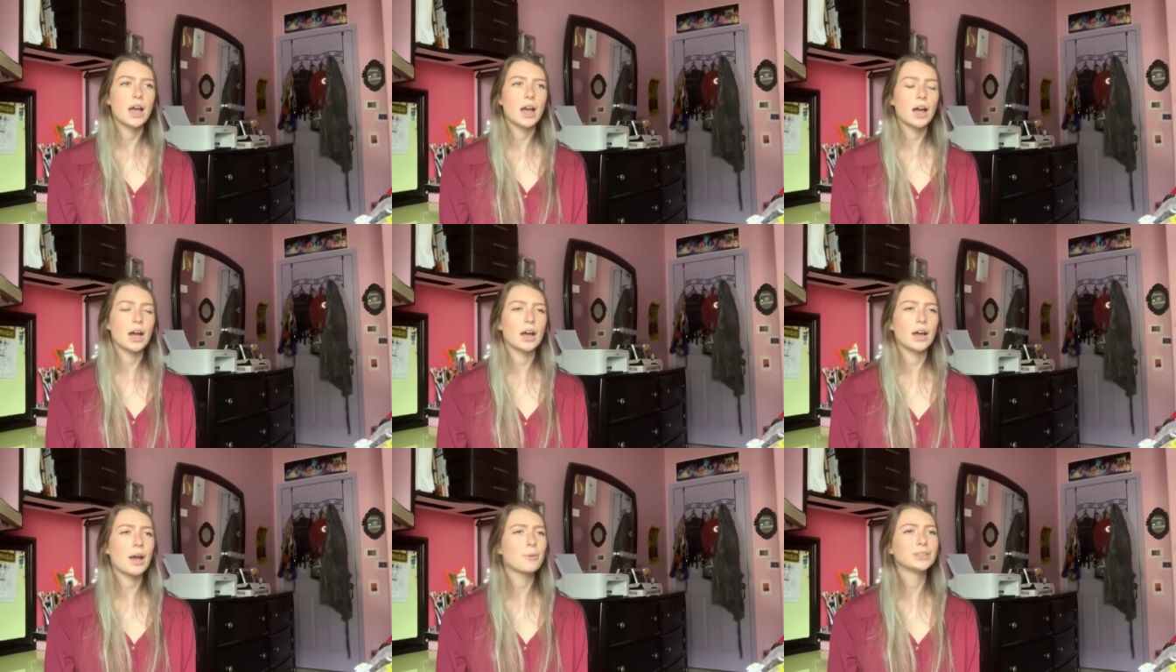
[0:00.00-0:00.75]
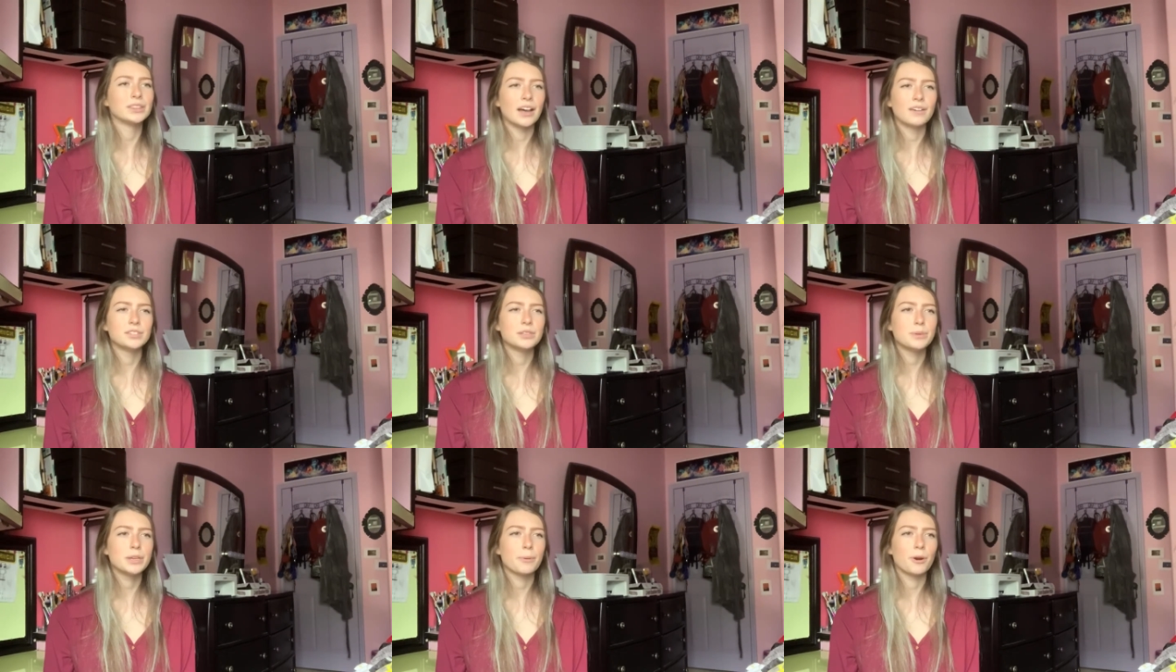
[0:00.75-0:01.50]
Uh, I would love to
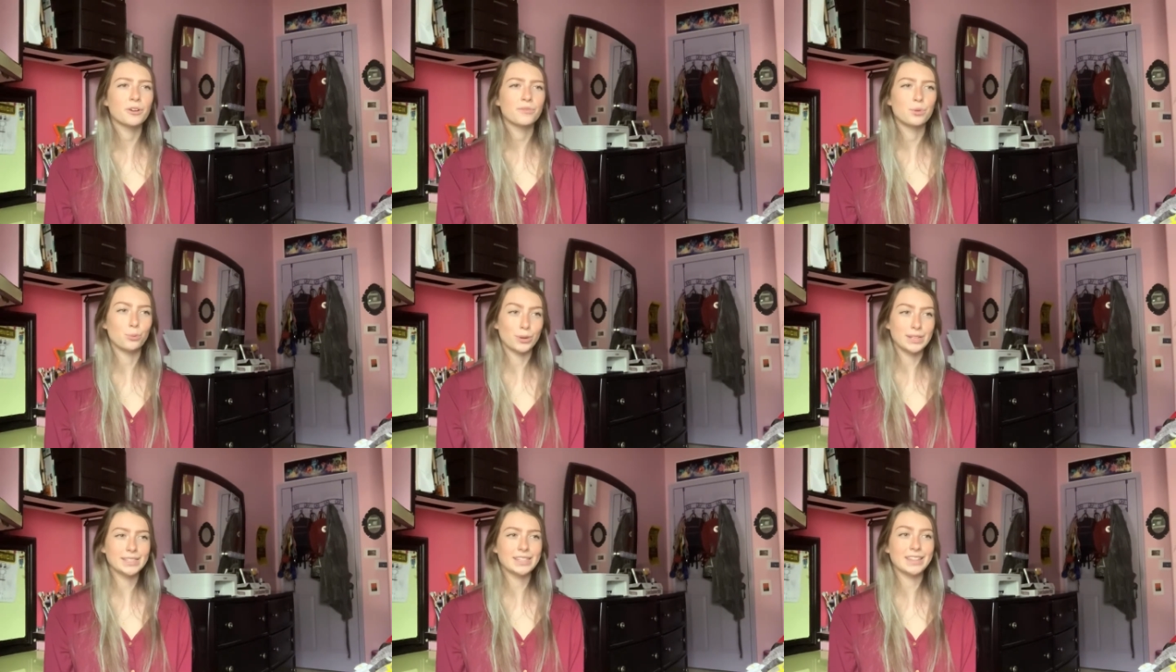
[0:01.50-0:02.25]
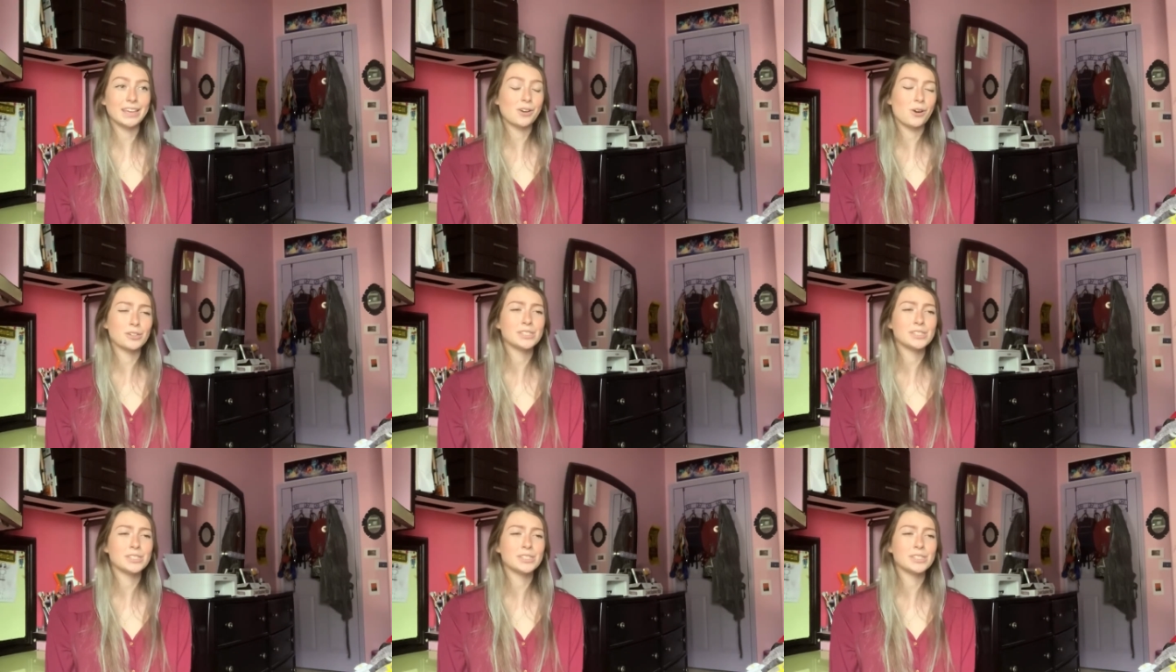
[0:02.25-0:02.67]
be a part of the reason they are